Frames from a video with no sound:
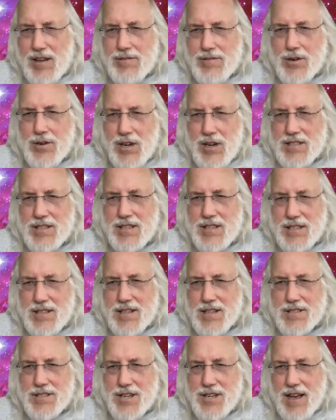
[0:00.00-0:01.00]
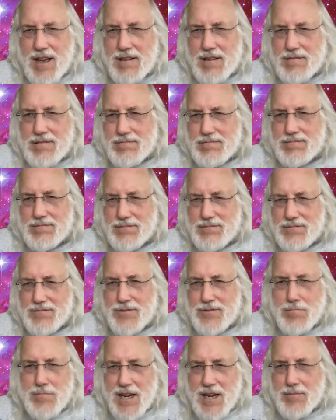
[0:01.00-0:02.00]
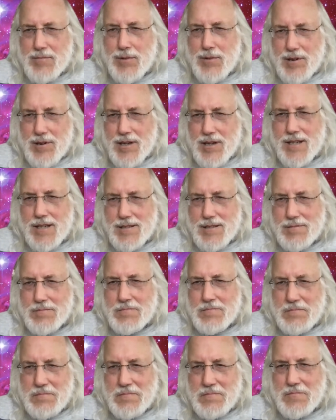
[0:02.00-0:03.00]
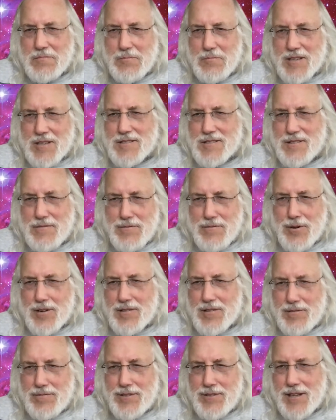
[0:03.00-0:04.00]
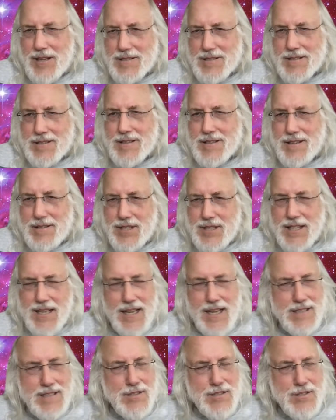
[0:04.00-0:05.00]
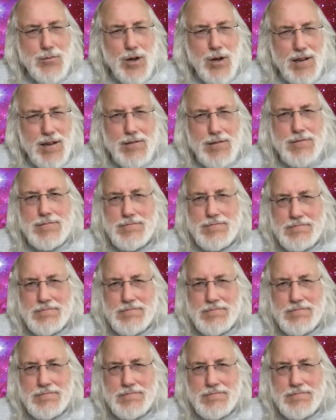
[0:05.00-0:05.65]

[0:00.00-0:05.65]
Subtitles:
a question in the chat from Mike Murray. What is the vertical velocity of a laden swallow?